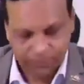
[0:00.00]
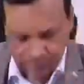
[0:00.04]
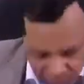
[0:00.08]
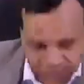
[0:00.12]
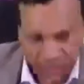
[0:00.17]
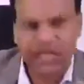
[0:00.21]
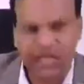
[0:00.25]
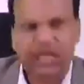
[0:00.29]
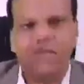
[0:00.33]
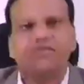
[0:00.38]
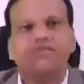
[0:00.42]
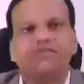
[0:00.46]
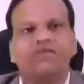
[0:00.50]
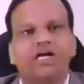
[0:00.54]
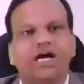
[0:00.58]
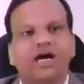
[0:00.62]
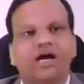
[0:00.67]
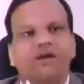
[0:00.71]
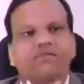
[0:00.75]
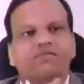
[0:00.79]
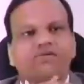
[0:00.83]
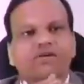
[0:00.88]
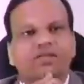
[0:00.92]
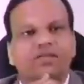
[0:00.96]
Then we
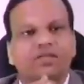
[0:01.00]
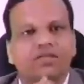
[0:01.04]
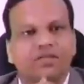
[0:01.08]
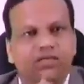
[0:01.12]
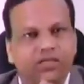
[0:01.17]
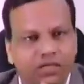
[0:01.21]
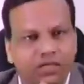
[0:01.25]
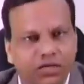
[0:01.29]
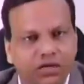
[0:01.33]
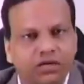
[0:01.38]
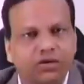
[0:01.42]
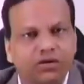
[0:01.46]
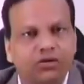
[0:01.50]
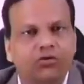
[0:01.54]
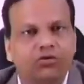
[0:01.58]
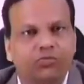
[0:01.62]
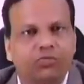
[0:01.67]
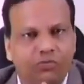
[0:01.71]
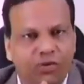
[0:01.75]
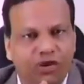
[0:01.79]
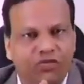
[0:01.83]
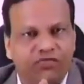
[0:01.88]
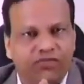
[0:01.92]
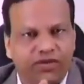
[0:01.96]
have third
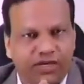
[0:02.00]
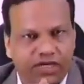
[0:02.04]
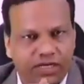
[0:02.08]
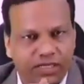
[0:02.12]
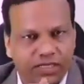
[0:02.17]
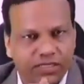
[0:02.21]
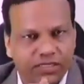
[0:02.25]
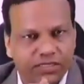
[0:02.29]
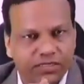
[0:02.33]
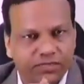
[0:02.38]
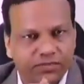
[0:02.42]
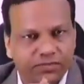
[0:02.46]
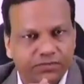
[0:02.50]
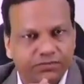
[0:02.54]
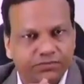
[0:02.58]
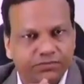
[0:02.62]
group of drugs.